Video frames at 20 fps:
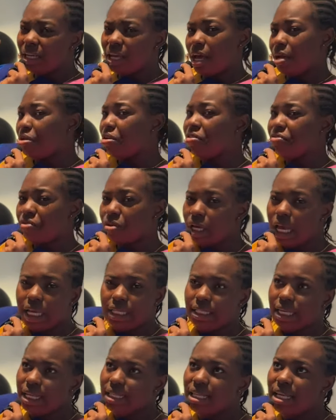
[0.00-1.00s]
I don't know if you
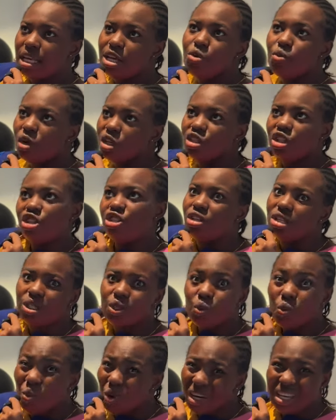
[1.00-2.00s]
guys get it. It was not
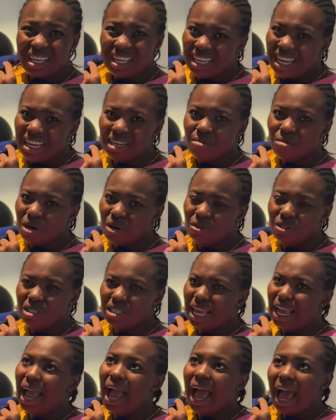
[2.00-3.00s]
just working anymore. I was just
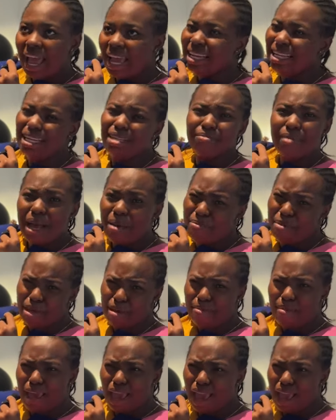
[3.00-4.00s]
like, I need my
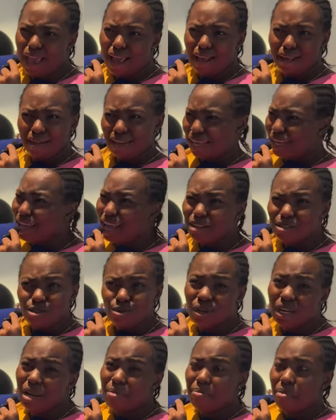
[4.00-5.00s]
pepper. Like I just
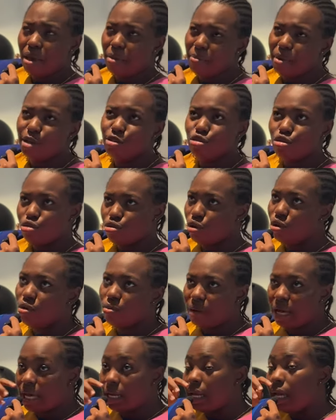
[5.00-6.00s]
wanted pepper so
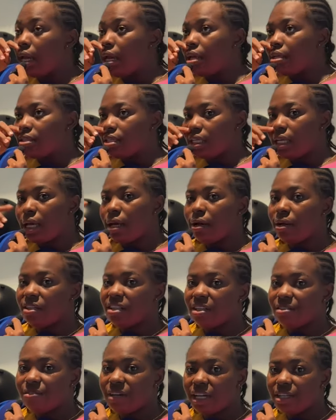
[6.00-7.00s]
bad. So yeah, I'd
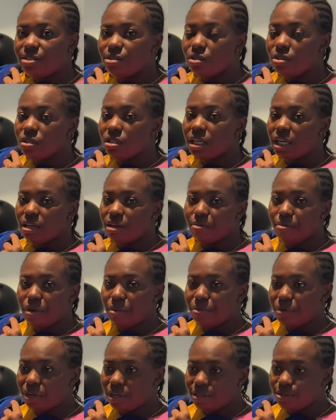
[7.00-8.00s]
advise you to take a
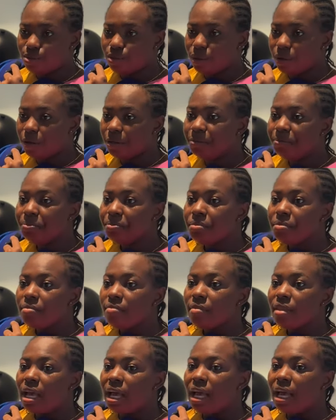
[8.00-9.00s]
pepper as well.
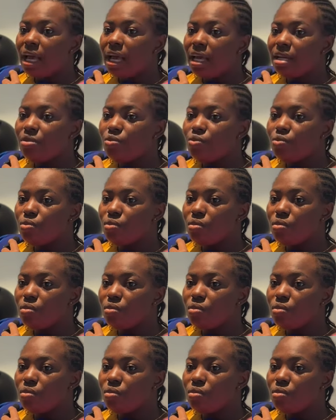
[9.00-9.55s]
And